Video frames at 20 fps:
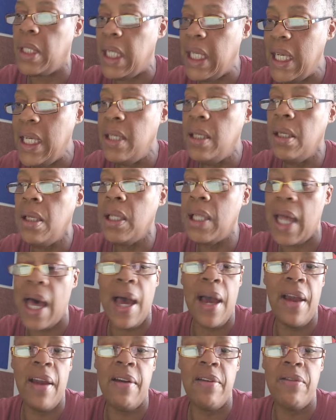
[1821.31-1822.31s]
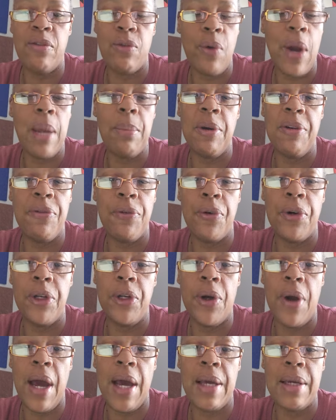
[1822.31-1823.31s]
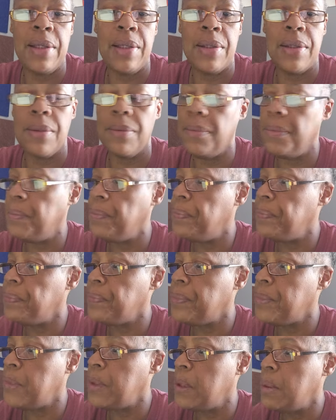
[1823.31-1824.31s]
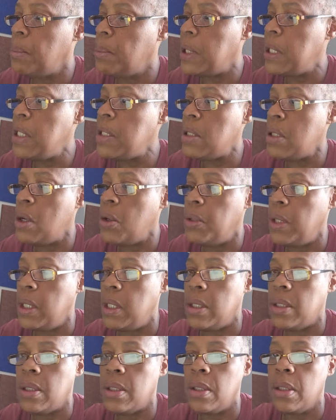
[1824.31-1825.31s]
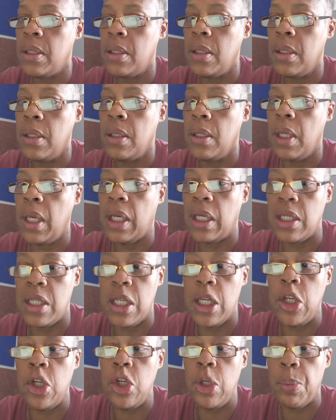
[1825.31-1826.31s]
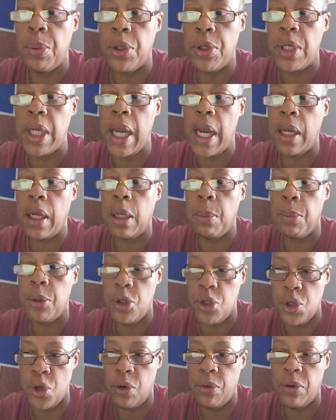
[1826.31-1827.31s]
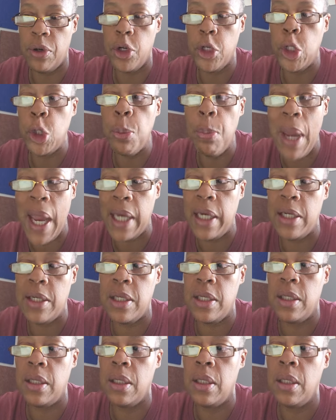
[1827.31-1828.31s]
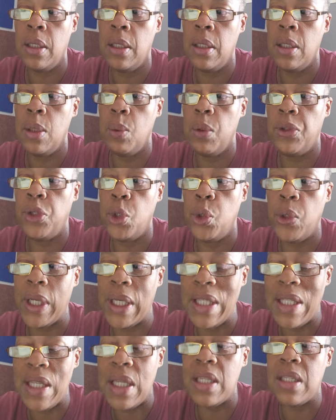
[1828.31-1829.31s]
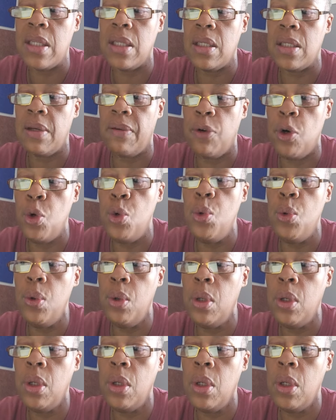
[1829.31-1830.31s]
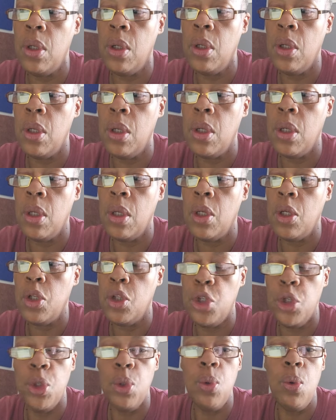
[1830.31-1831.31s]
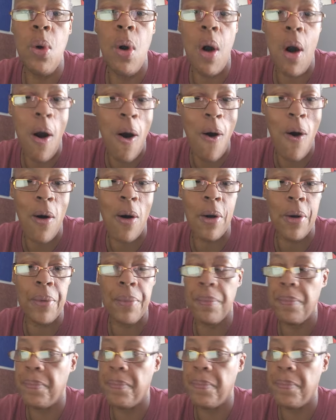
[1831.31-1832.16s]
Eaten alive right before your eyes. Please know this and continue to protect and preserve humanity with your existence of who you are.